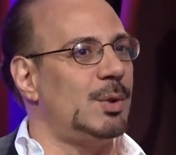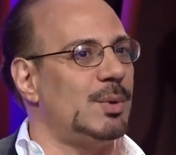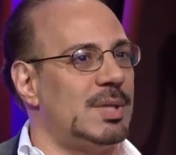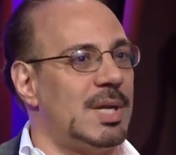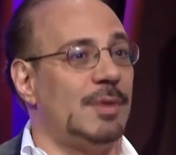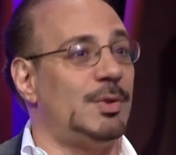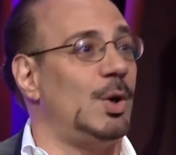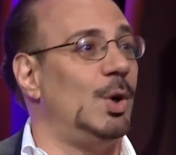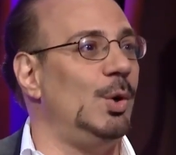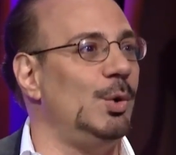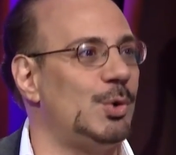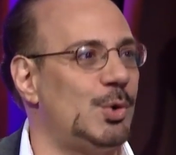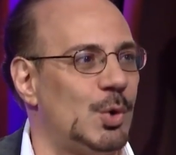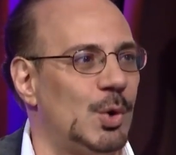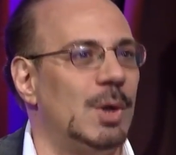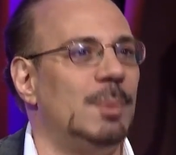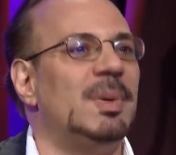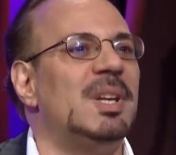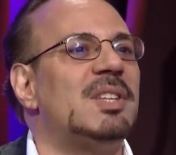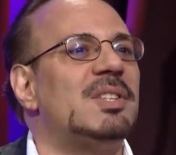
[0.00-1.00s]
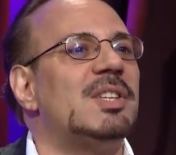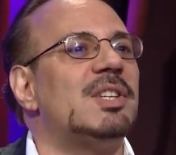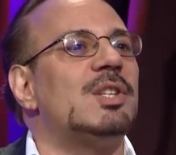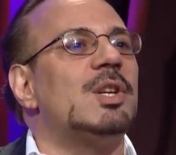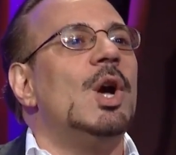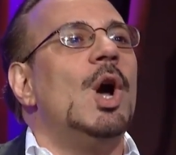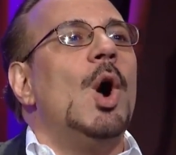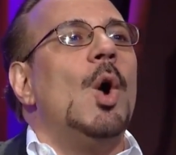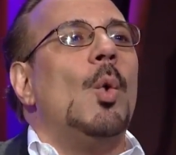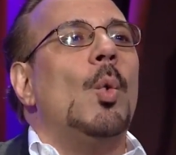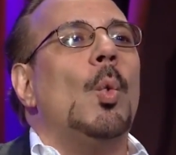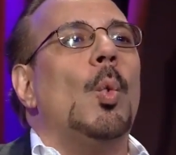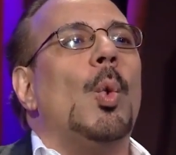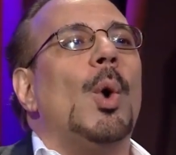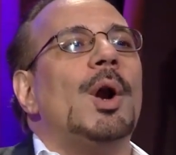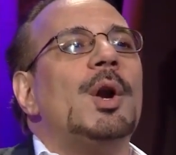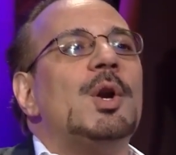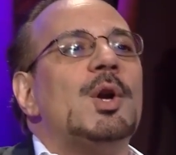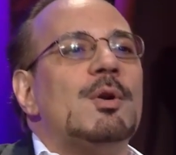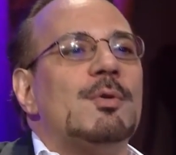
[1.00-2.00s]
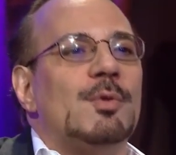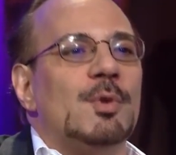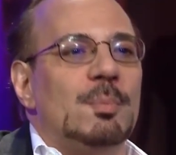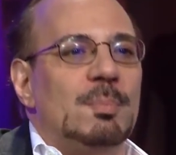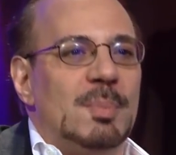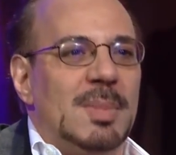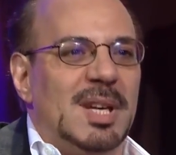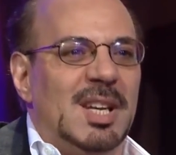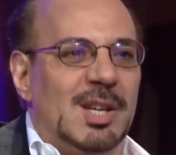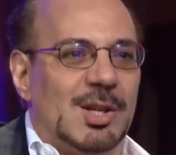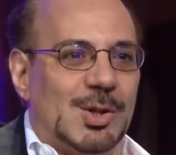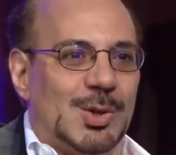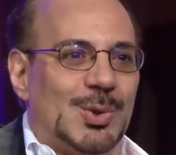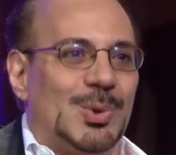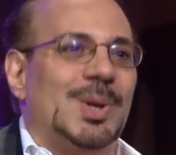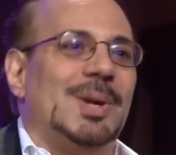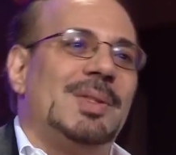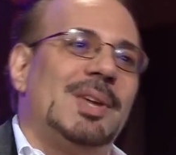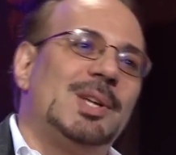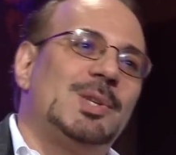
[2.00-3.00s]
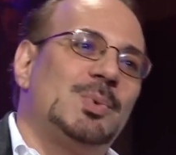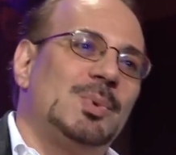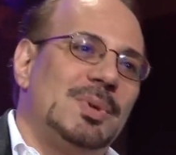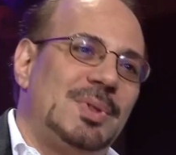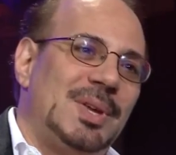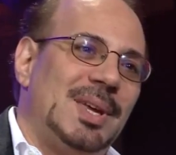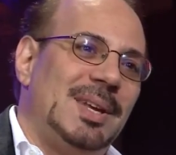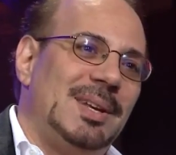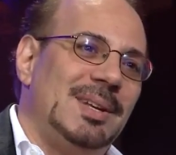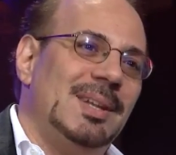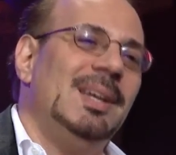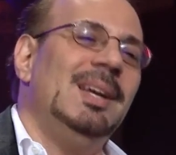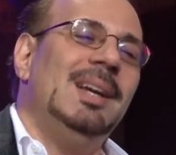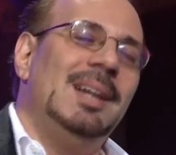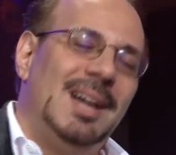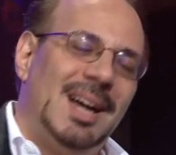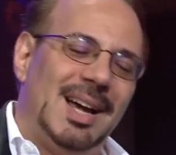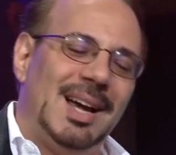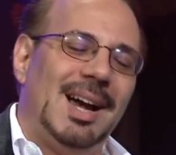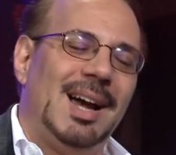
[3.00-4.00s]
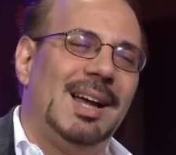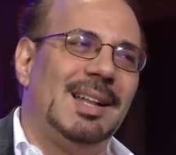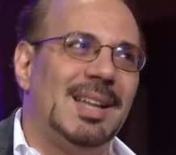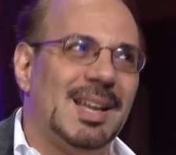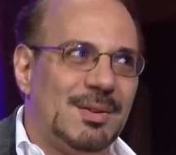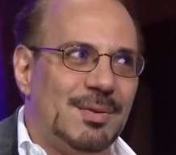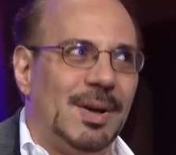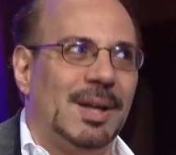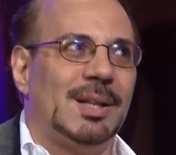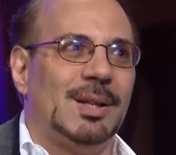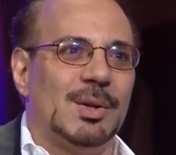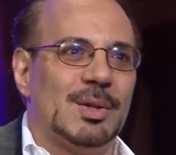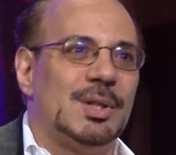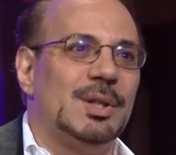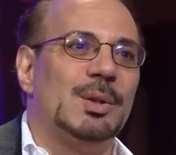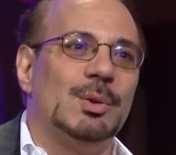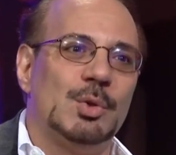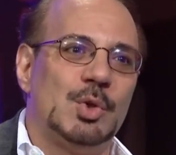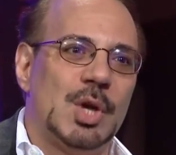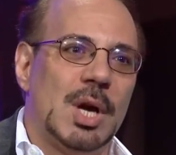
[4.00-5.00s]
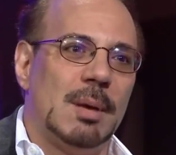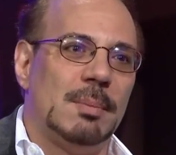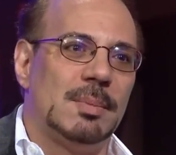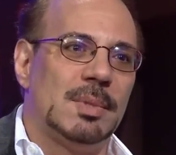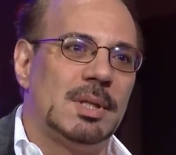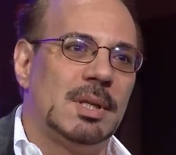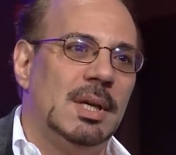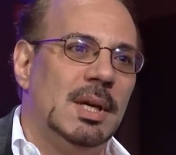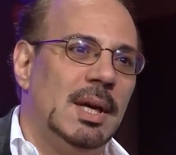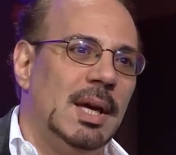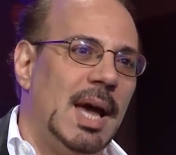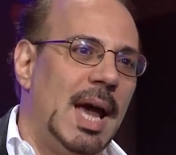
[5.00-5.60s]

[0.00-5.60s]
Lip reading: So it's not the whole story, but it's this wonderful mini story that's within. I like finding those little gems.